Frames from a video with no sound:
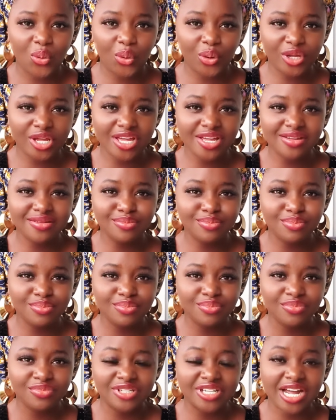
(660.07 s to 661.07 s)
Okay?
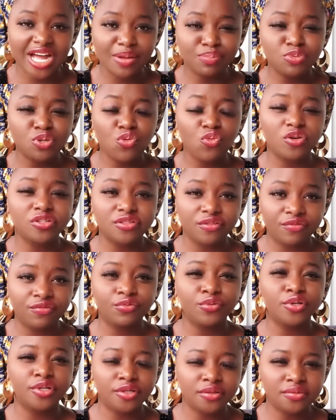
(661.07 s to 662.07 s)
The captain was the
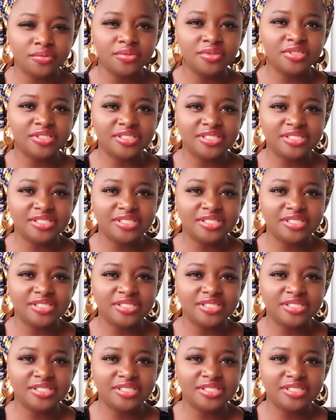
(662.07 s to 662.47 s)
fuel.